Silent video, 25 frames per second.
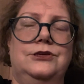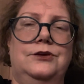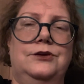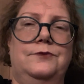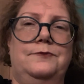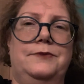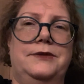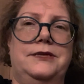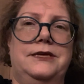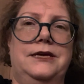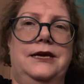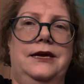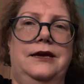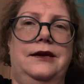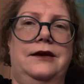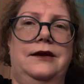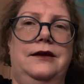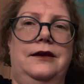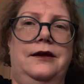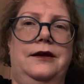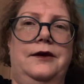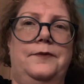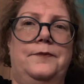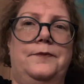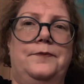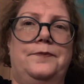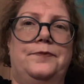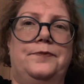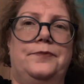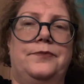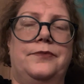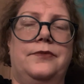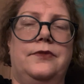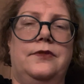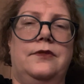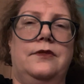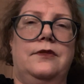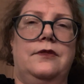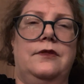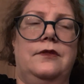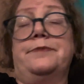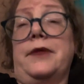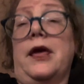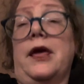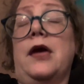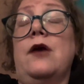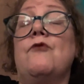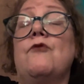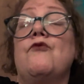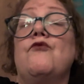particular.
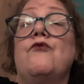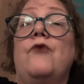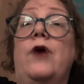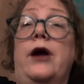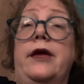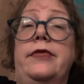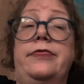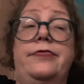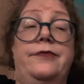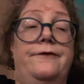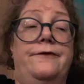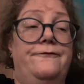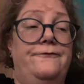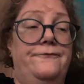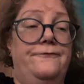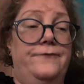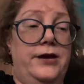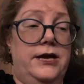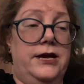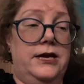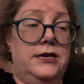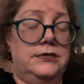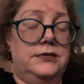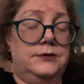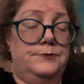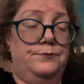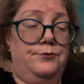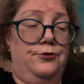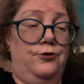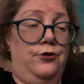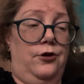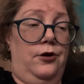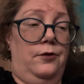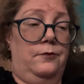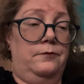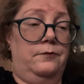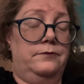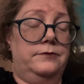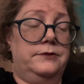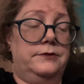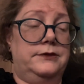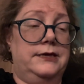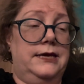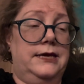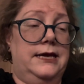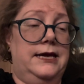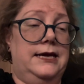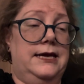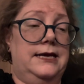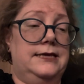Right, the first prompt
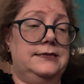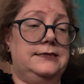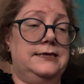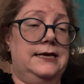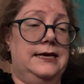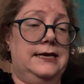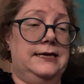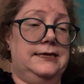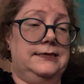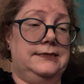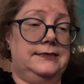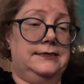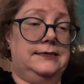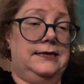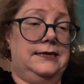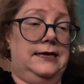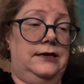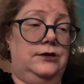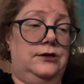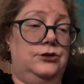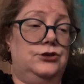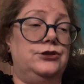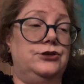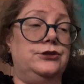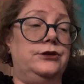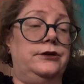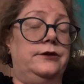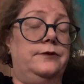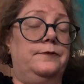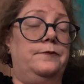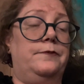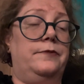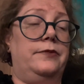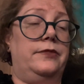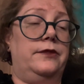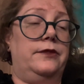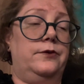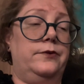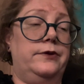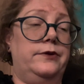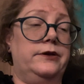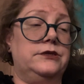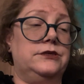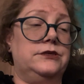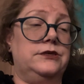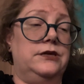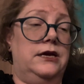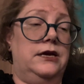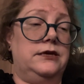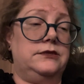is extinction. And the
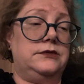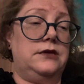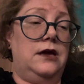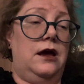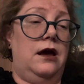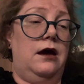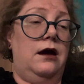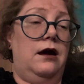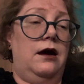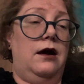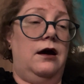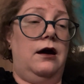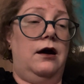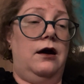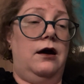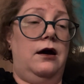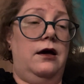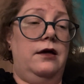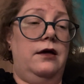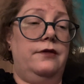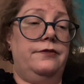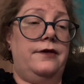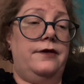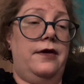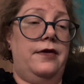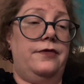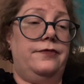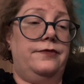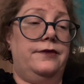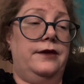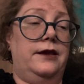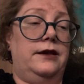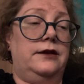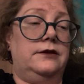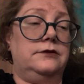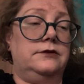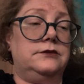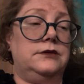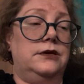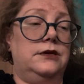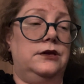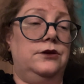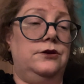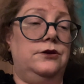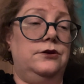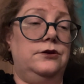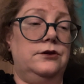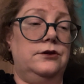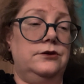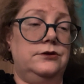question is, are there things that you
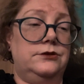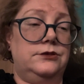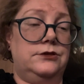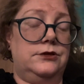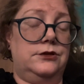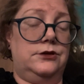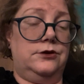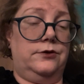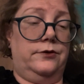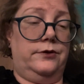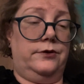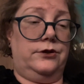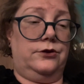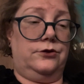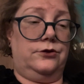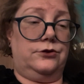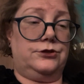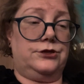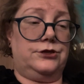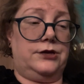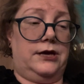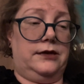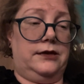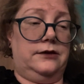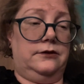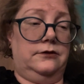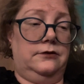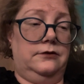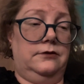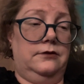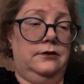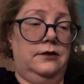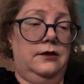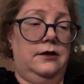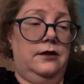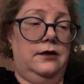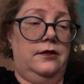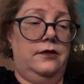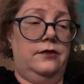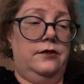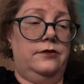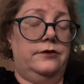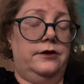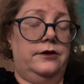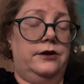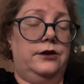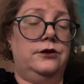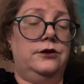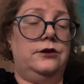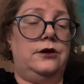used to do on your channel
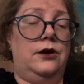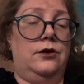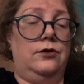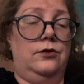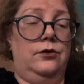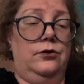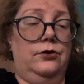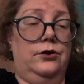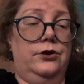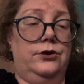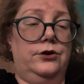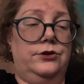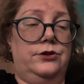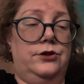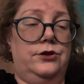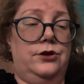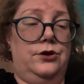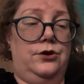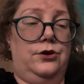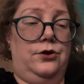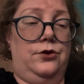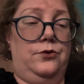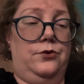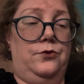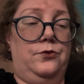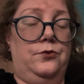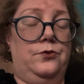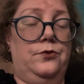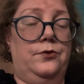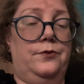that you no longer do?